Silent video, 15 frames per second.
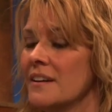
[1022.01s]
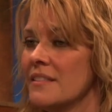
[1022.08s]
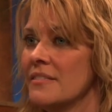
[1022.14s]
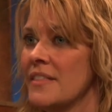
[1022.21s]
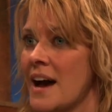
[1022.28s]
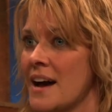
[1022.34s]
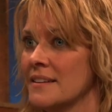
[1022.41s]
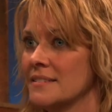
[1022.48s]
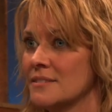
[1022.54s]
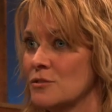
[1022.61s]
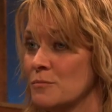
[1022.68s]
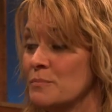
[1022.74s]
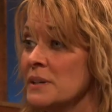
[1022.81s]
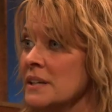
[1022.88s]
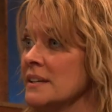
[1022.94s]
that
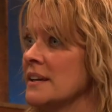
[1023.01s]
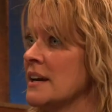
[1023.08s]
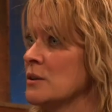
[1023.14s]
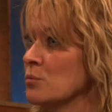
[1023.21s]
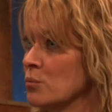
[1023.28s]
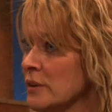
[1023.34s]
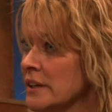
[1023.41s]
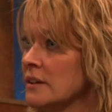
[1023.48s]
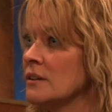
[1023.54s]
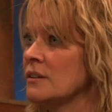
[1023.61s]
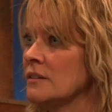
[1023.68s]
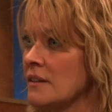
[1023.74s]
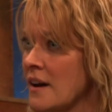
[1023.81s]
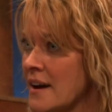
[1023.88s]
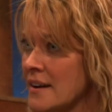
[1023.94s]
to be a
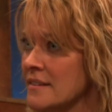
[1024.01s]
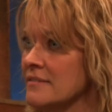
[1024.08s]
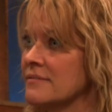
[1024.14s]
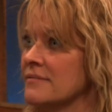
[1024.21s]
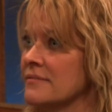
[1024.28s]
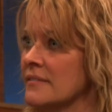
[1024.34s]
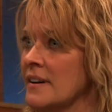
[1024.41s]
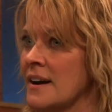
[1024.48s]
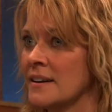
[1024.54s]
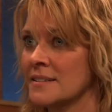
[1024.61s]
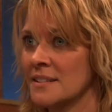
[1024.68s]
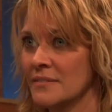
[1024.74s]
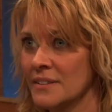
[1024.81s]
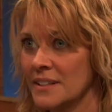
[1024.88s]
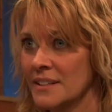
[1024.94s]
real life
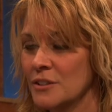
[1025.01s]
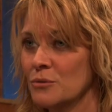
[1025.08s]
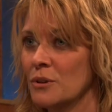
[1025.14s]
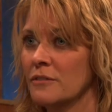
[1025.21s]
activity.